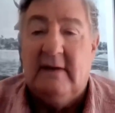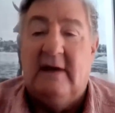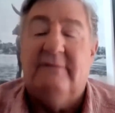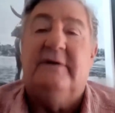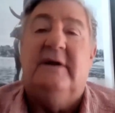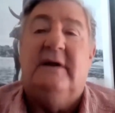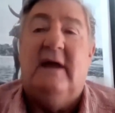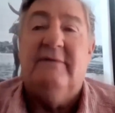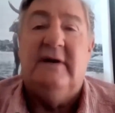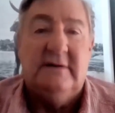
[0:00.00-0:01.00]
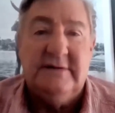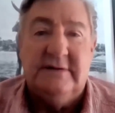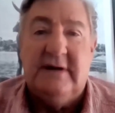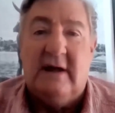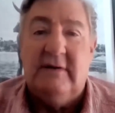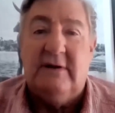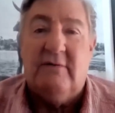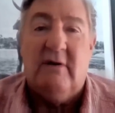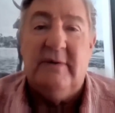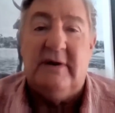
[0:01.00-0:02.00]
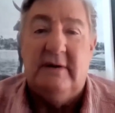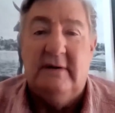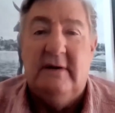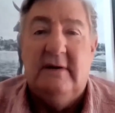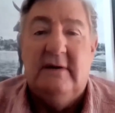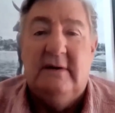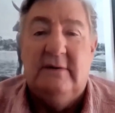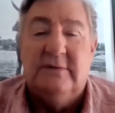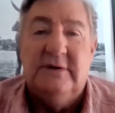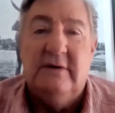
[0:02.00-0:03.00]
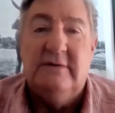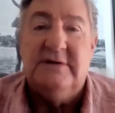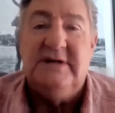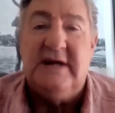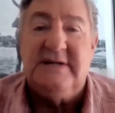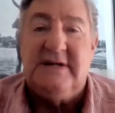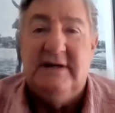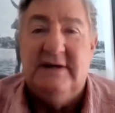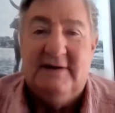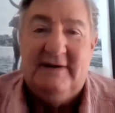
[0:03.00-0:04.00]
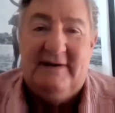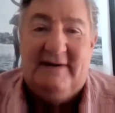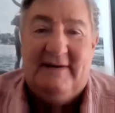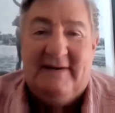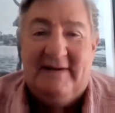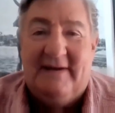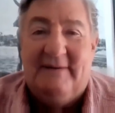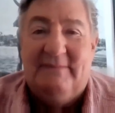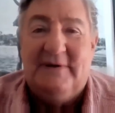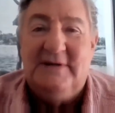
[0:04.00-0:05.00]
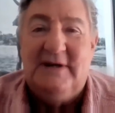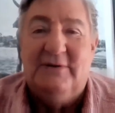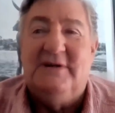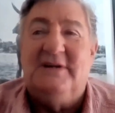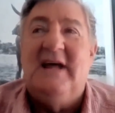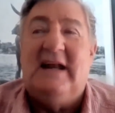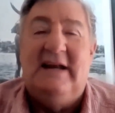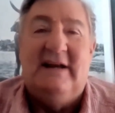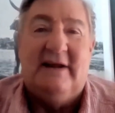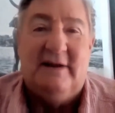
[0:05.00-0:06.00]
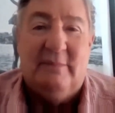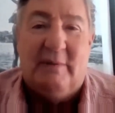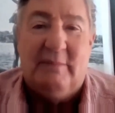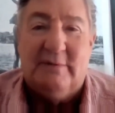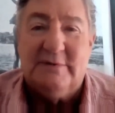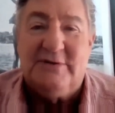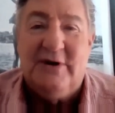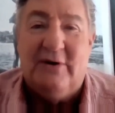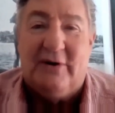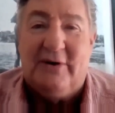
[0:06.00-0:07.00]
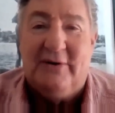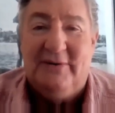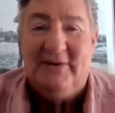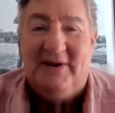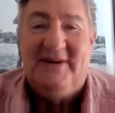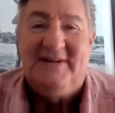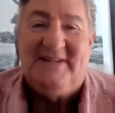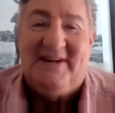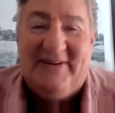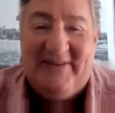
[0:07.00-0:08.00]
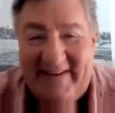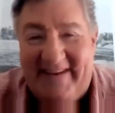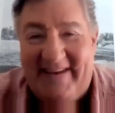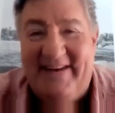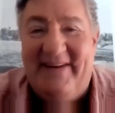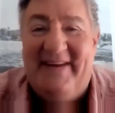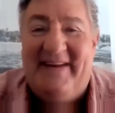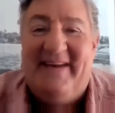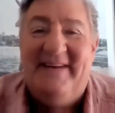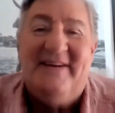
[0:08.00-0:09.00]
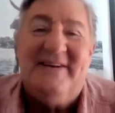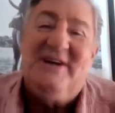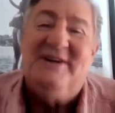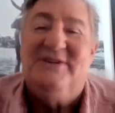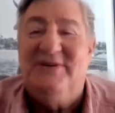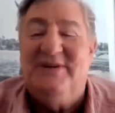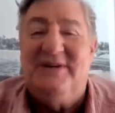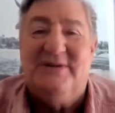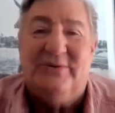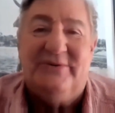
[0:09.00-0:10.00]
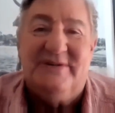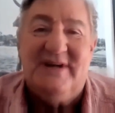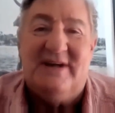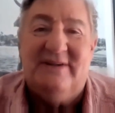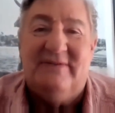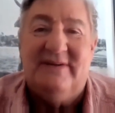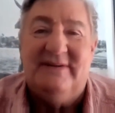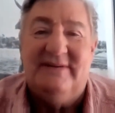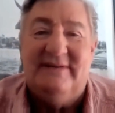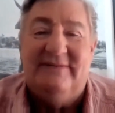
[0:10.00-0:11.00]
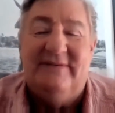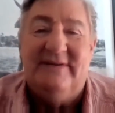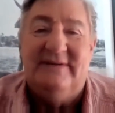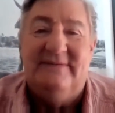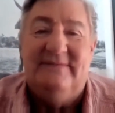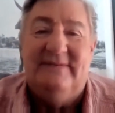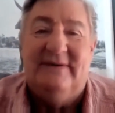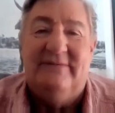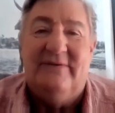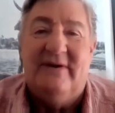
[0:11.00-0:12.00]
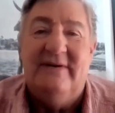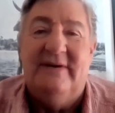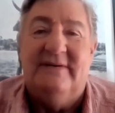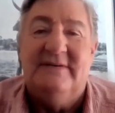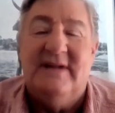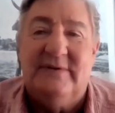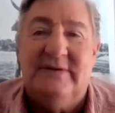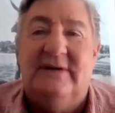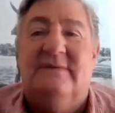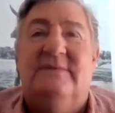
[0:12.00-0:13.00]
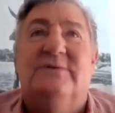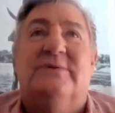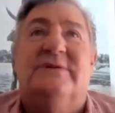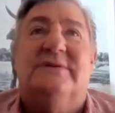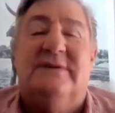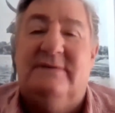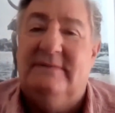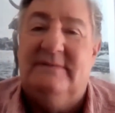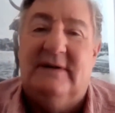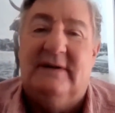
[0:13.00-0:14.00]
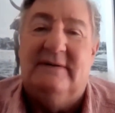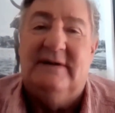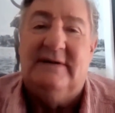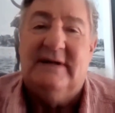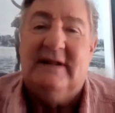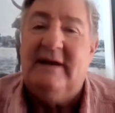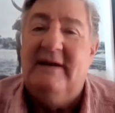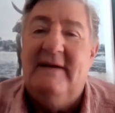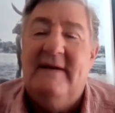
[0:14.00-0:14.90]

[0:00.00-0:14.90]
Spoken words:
Gavin Hilton Downing Rabi, who was known as Yeti, because he looked exactly like the abominable snow oak. So, and I shared duties north and south of the road and establishing sources and things like that.